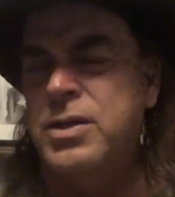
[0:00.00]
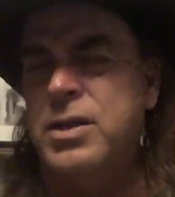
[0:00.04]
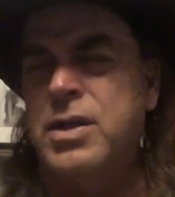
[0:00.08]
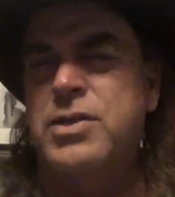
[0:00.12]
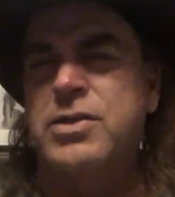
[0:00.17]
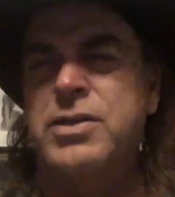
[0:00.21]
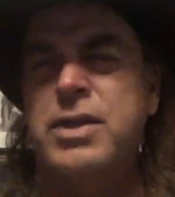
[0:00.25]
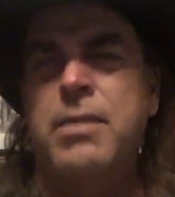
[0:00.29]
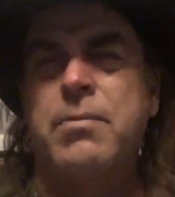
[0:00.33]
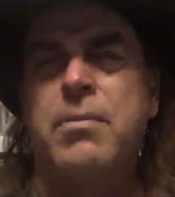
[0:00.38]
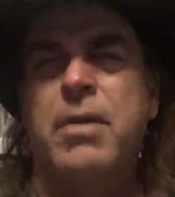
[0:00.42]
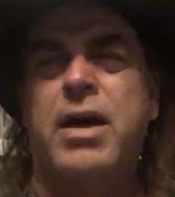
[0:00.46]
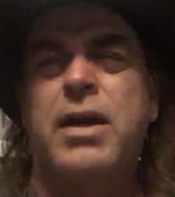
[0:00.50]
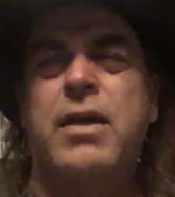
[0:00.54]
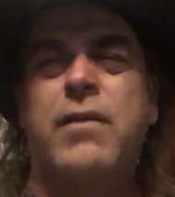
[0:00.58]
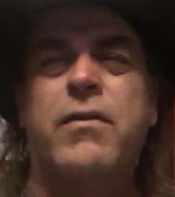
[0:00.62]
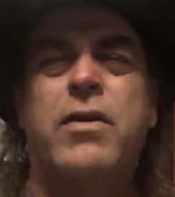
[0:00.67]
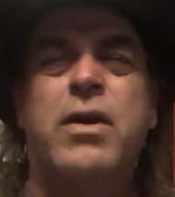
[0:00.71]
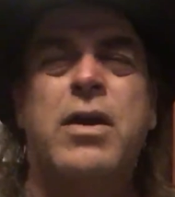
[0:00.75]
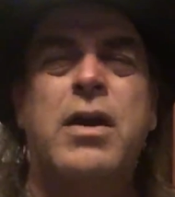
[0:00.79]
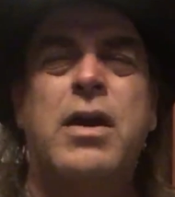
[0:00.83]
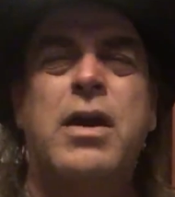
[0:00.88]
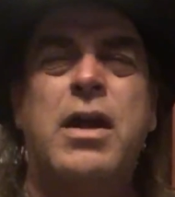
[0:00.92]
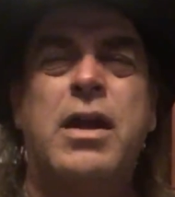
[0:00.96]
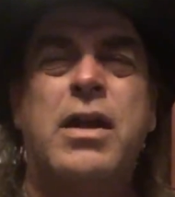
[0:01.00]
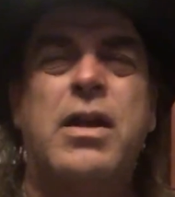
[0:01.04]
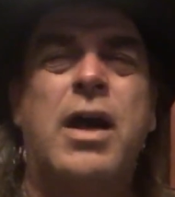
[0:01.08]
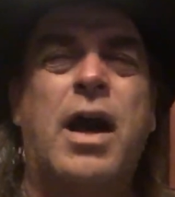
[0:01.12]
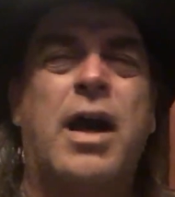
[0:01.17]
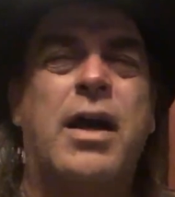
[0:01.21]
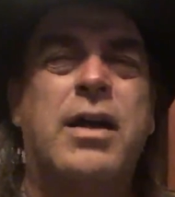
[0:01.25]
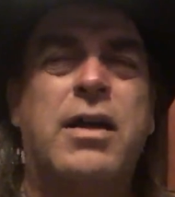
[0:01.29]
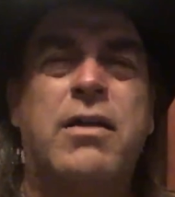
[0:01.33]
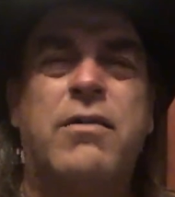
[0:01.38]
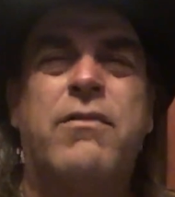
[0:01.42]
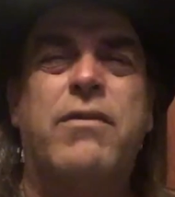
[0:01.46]
Because they might have
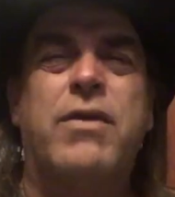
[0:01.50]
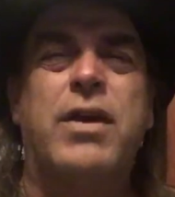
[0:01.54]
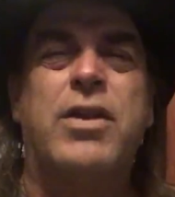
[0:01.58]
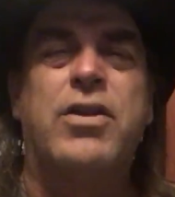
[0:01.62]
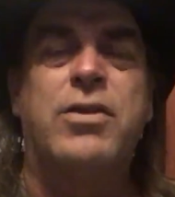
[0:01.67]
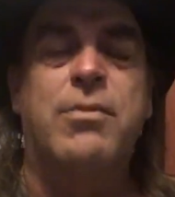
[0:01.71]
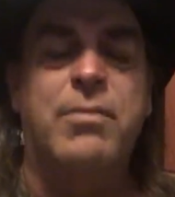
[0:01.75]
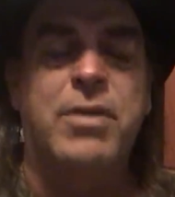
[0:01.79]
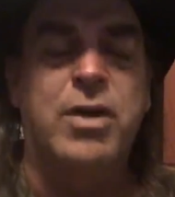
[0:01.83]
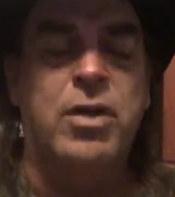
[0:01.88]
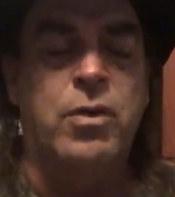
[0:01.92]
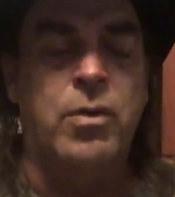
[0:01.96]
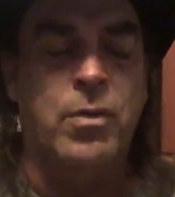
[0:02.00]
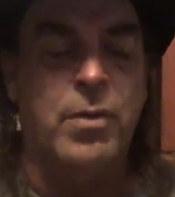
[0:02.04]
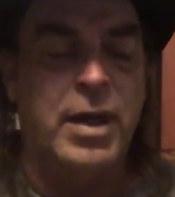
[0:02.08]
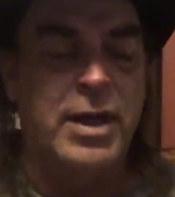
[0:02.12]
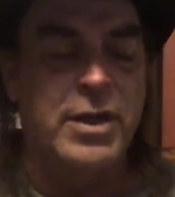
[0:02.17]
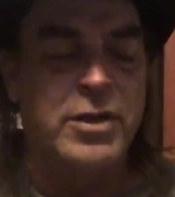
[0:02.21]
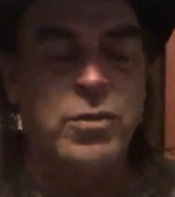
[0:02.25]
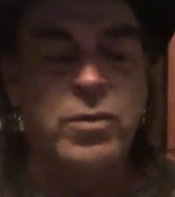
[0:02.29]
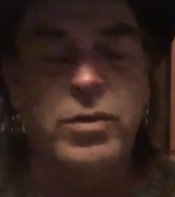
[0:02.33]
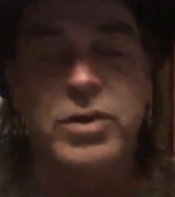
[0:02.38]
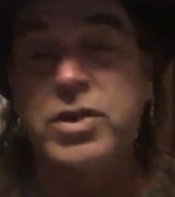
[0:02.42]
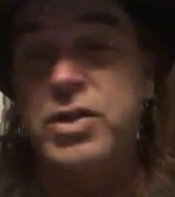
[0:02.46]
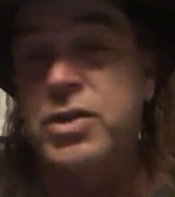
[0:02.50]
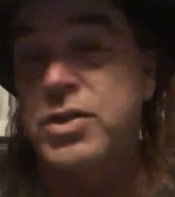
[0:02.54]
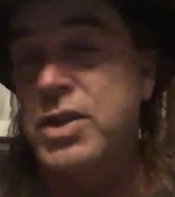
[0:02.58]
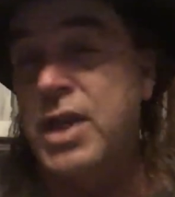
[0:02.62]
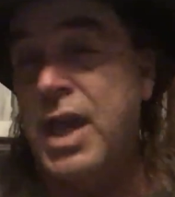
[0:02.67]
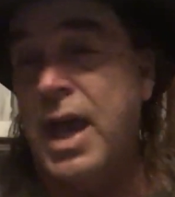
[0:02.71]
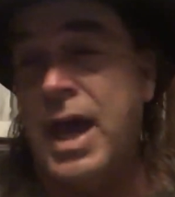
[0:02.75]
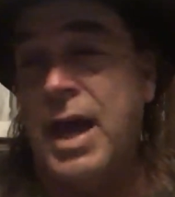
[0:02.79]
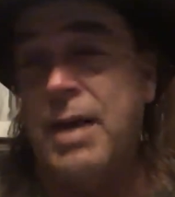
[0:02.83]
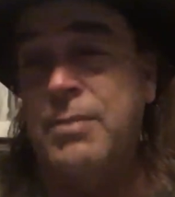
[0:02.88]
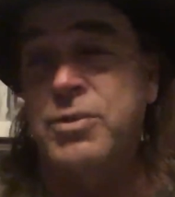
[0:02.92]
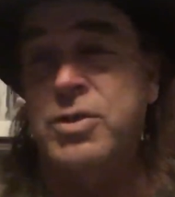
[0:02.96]
not conveyed the mineral rights, which is
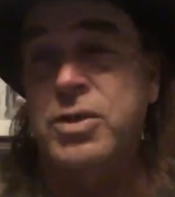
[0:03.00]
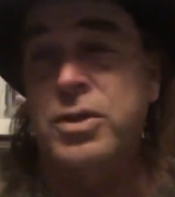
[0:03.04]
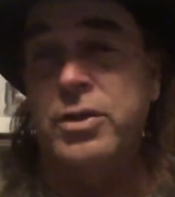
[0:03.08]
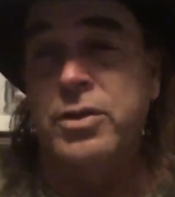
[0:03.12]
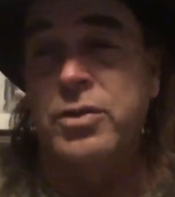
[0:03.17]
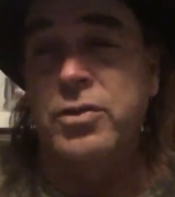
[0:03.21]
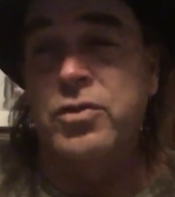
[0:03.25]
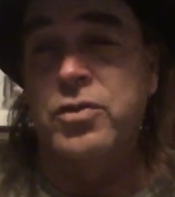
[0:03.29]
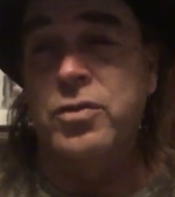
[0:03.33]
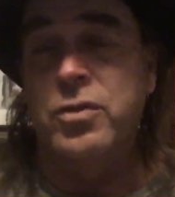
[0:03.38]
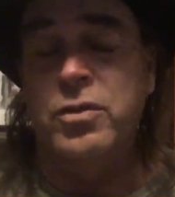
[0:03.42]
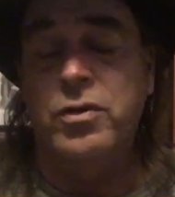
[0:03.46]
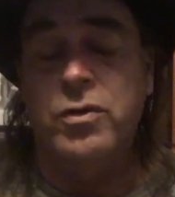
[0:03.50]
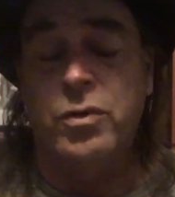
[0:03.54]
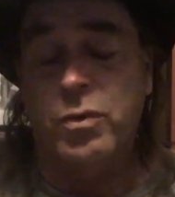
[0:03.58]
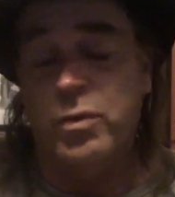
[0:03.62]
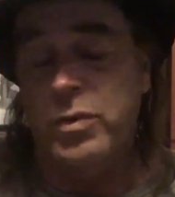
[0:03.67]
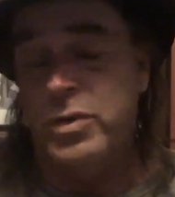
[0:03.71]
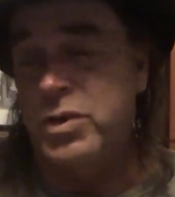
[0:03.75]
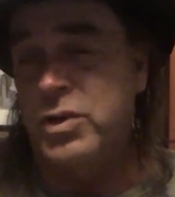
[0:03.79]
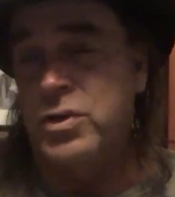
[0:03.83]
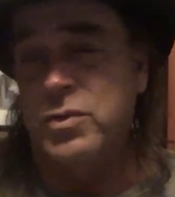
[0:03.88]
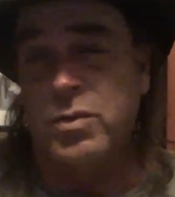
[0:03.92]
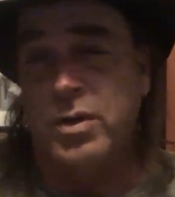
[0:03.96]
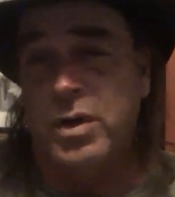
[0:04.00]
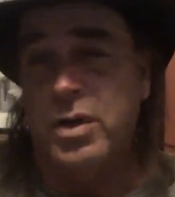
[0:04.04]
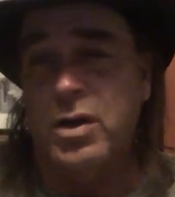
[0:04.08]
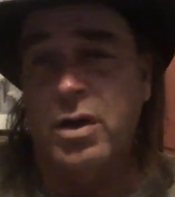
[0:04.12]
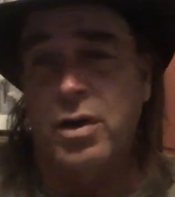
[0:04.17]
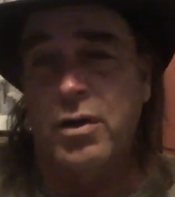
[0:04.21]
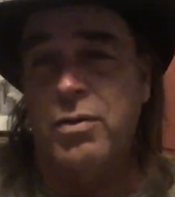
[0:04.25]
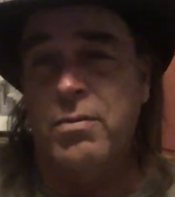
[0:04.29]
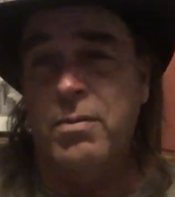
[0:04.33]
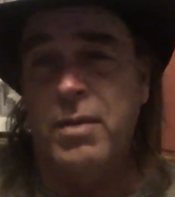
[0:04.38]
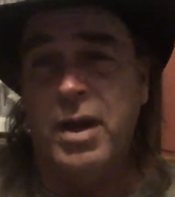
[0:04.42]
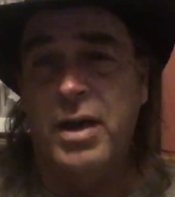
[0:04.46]
the absolute truth, which is what
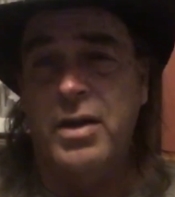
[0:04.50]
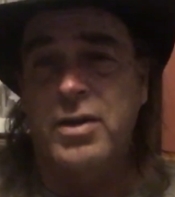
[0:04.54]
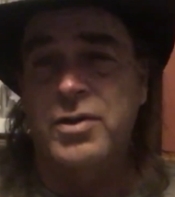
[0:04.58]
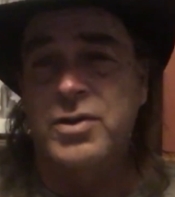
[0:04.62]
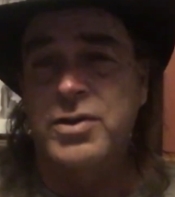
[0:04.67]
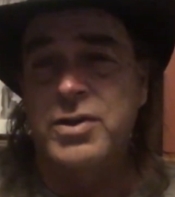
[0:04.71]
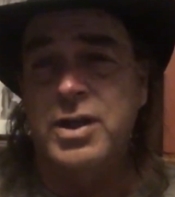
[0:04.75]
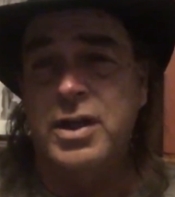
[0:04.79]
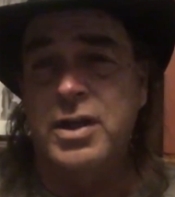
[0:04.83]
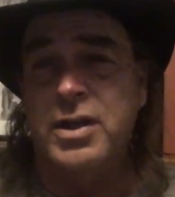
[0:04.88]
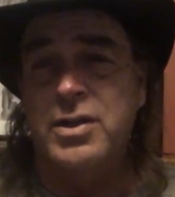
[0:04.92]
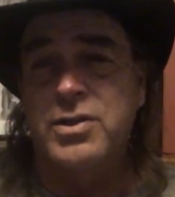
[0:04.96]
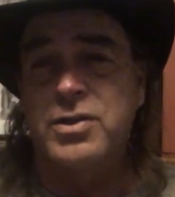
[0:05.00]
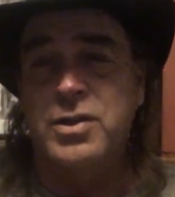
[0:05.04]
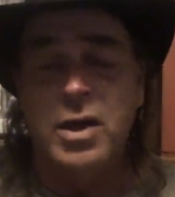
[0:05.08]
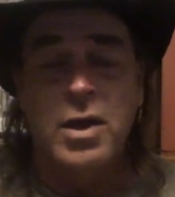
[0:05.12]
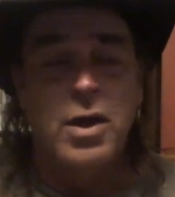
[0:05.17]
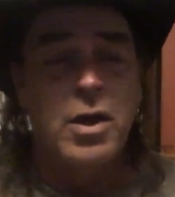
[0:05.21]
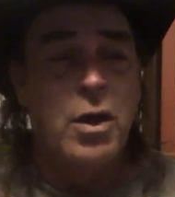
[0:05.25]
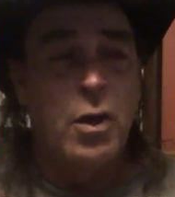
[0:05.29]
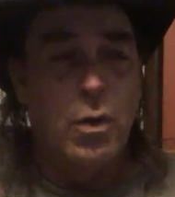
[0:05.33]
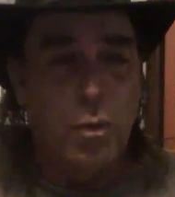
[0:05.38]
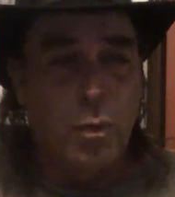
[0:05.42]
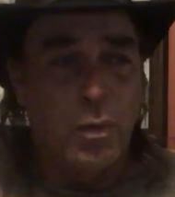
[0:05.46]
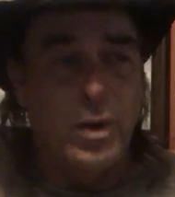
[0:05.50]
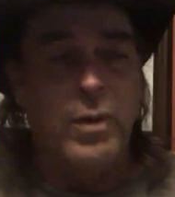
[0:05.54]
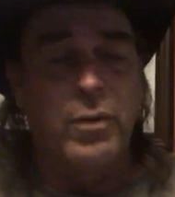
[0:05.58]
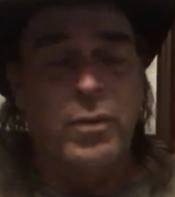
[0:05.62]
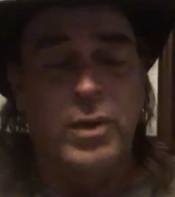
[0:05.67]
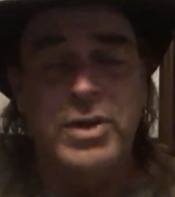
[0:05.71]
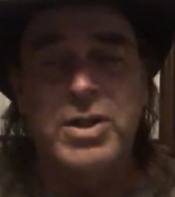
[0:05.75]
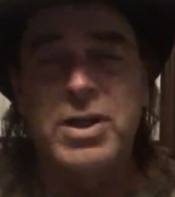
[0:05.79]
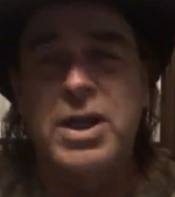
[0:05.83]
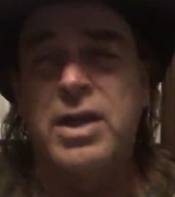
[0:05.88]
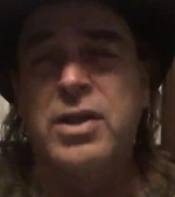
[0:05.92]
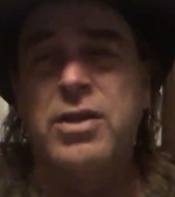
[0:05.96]
Garth Myers said, is we
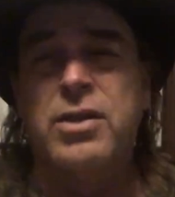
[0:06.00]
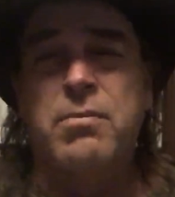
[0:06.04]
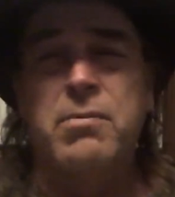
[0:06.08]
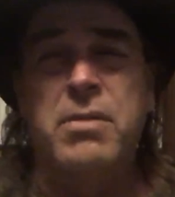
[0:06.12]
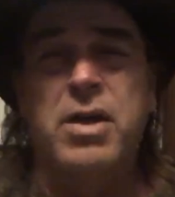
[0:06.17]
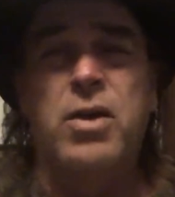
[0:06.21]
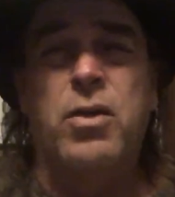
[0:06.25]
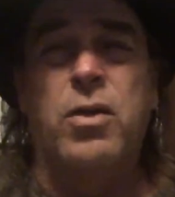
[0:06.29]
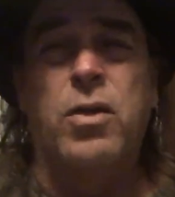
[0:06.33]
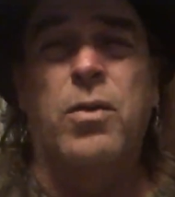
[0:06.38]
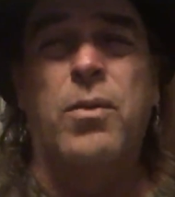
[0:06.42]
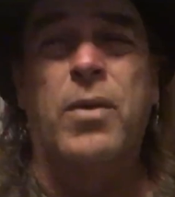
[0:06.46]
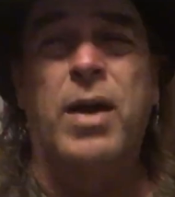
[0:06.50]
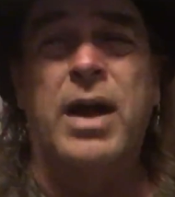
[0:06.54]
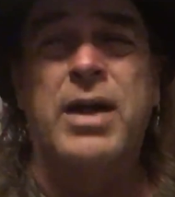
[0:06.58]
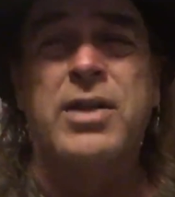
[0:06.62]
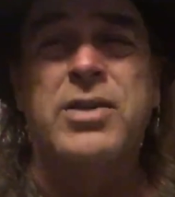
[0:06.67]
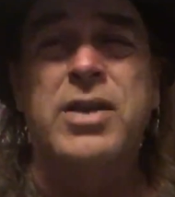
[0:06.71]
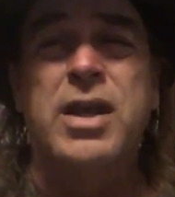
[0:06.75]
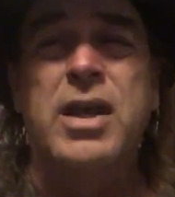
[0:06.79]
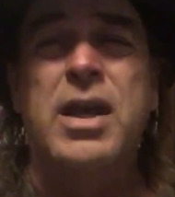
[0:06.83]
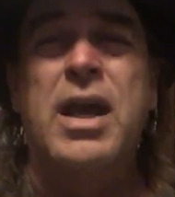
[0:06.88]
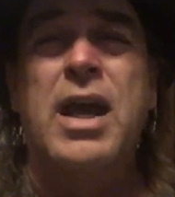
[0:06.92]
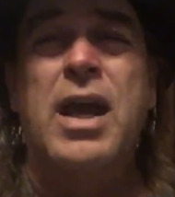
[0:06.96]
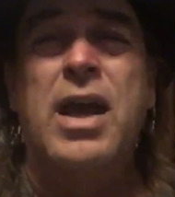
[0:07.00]
retain the mineral rights.